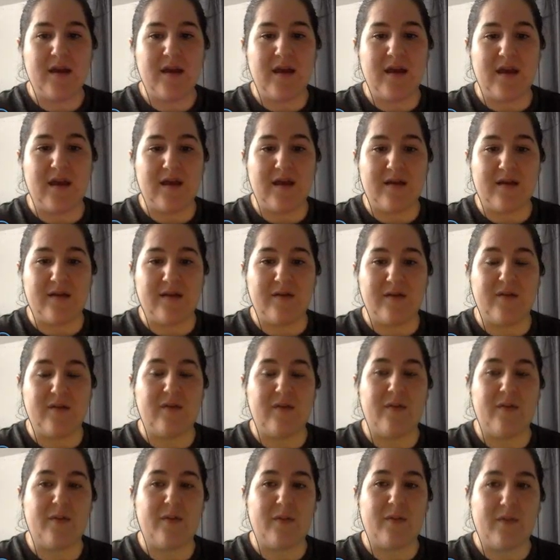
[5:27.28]
And
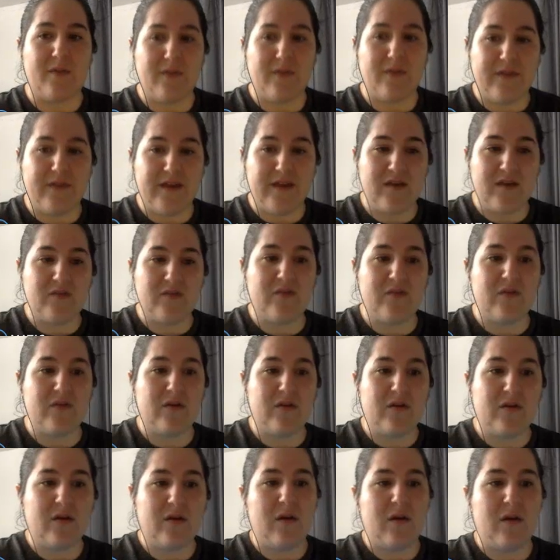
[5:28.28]
these,
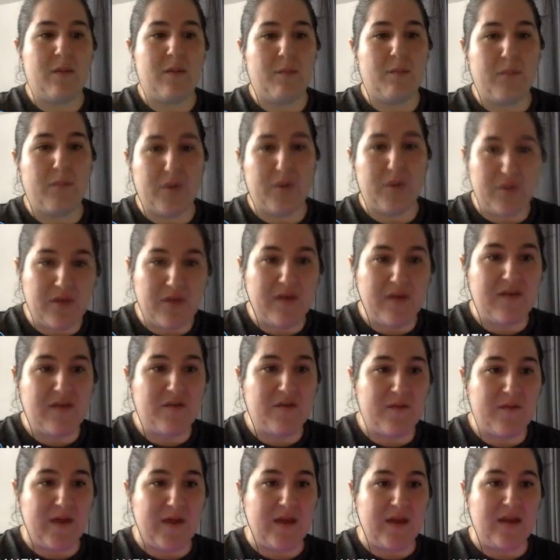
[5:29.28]
both of
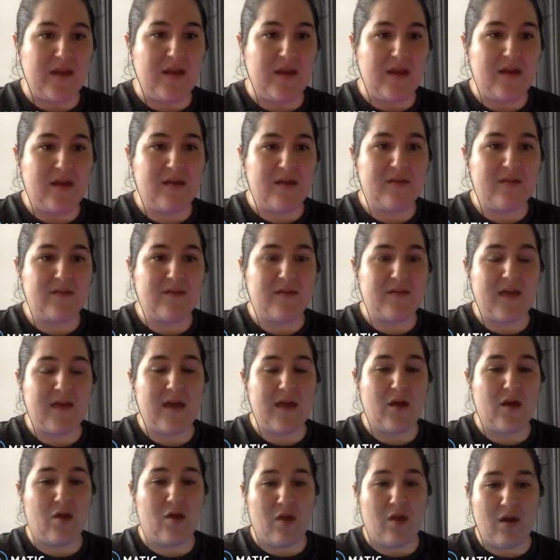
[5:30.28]
these findings,
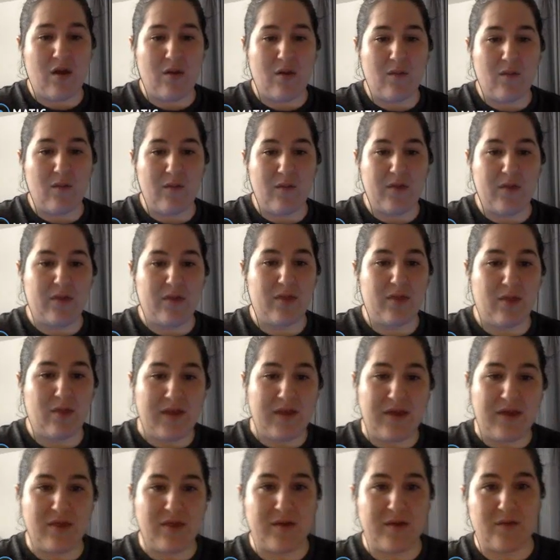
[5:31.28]
along with
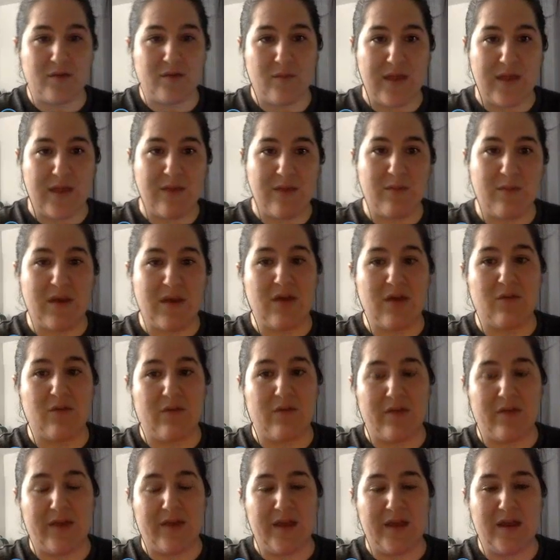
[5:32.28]
length and weight being
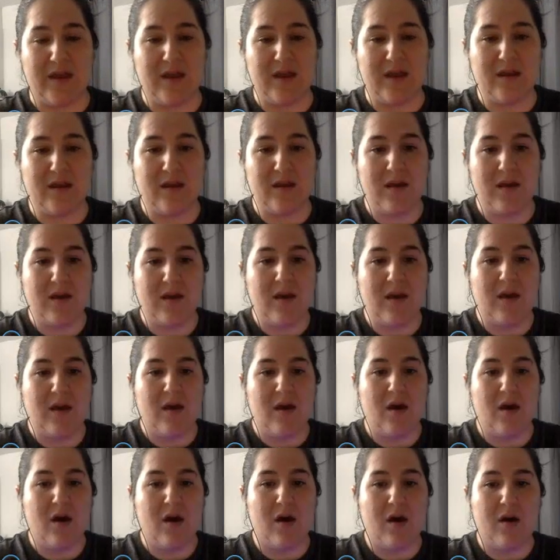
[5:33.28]
related,
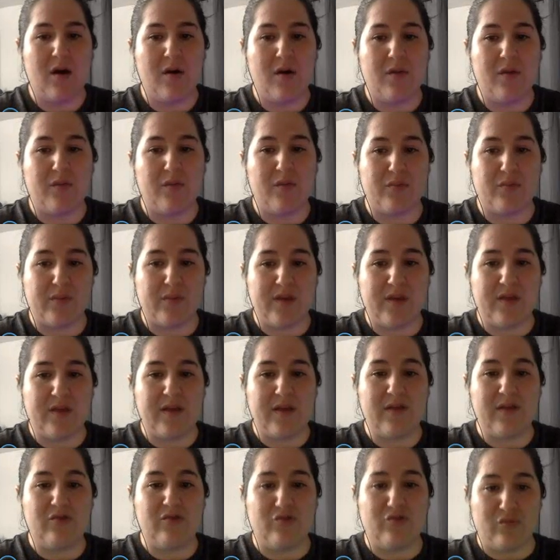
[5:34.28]

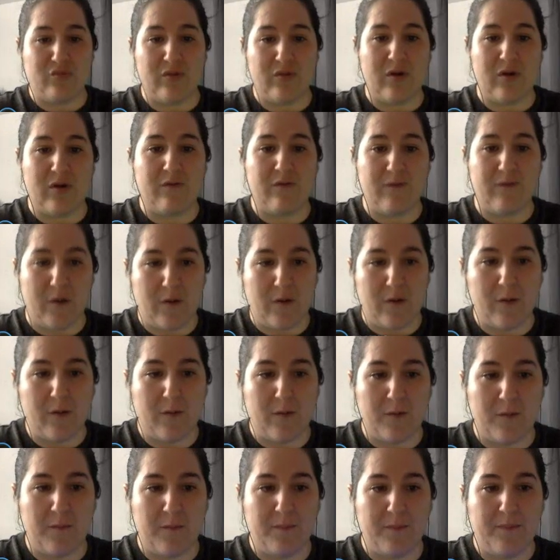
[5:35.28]
really drove
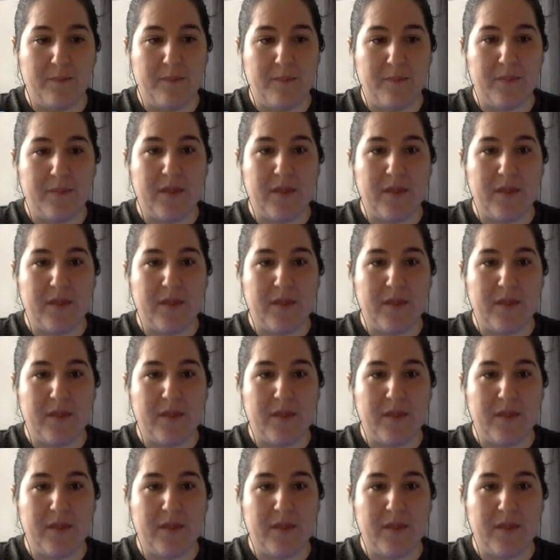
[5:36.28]
home